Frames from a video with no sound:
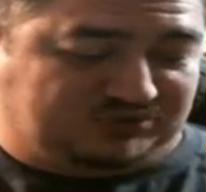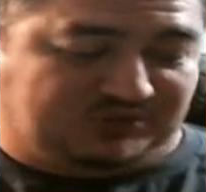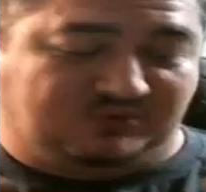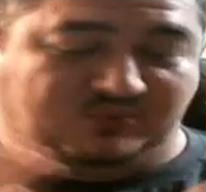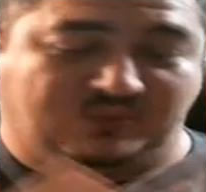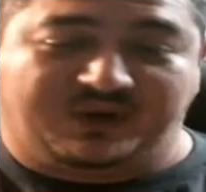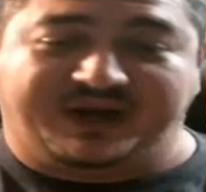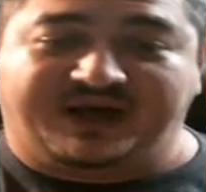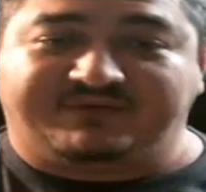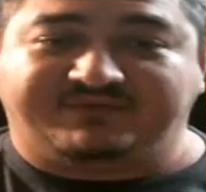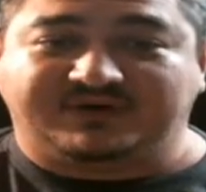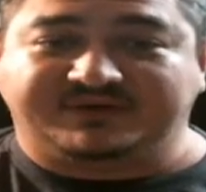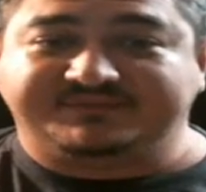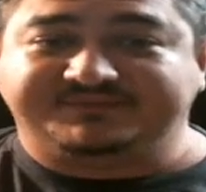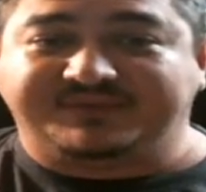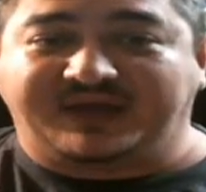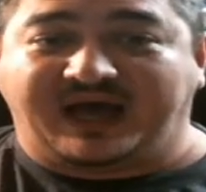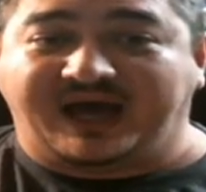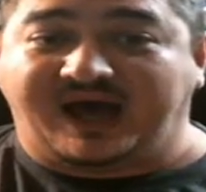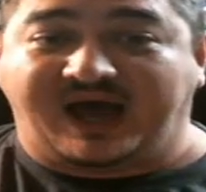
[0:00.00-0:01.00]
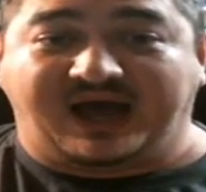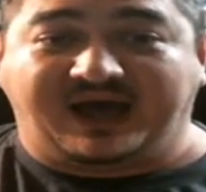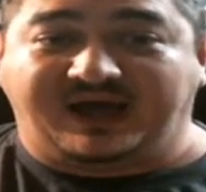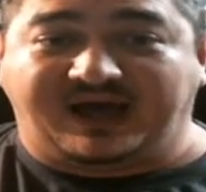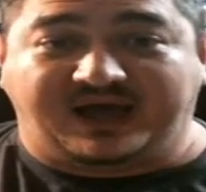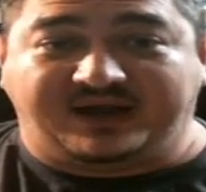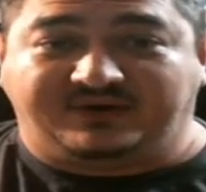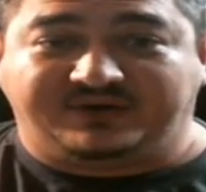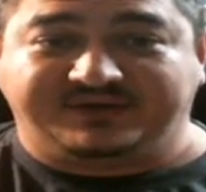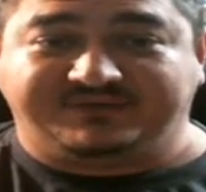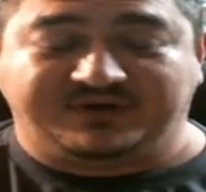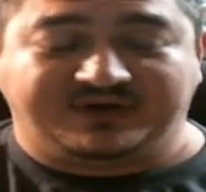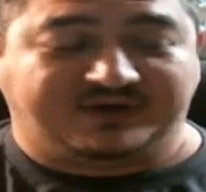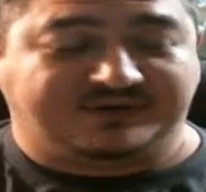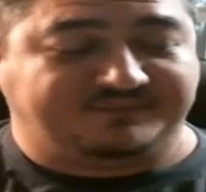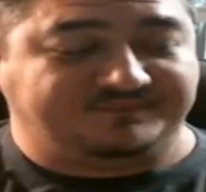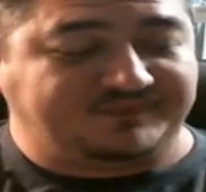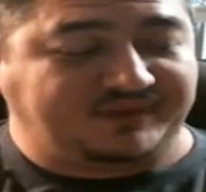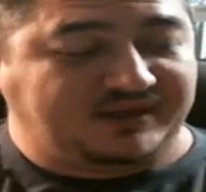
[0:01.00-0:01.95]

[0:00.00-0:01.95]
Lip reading: whatever. I don't even know.